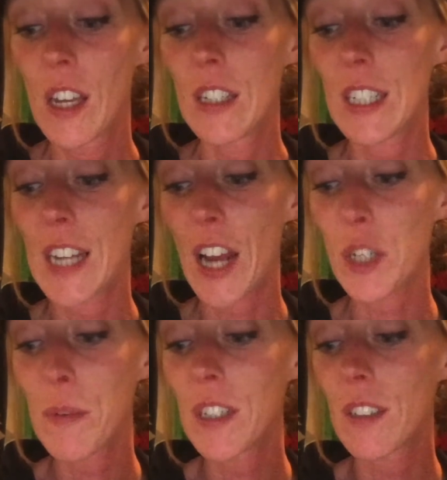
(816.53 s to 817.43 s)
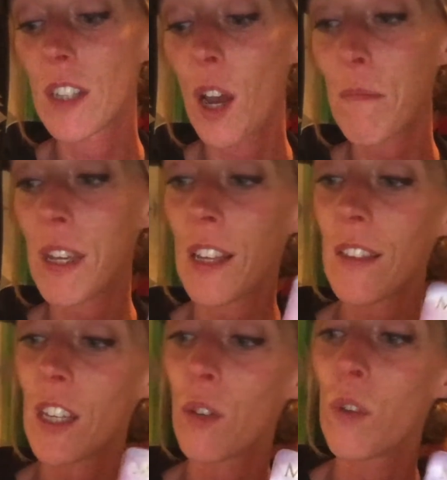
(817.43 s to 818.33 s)
Detachment does not mean
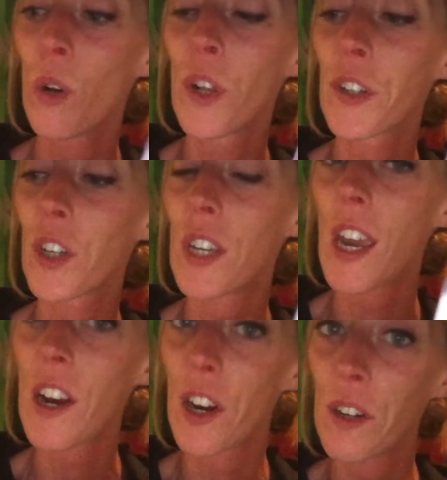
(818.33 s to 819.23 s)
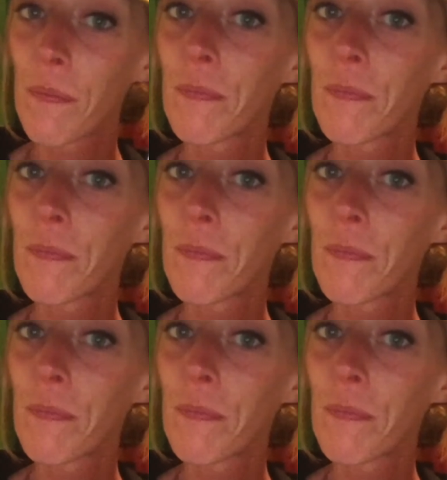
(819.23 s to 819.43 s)
that you no longer care.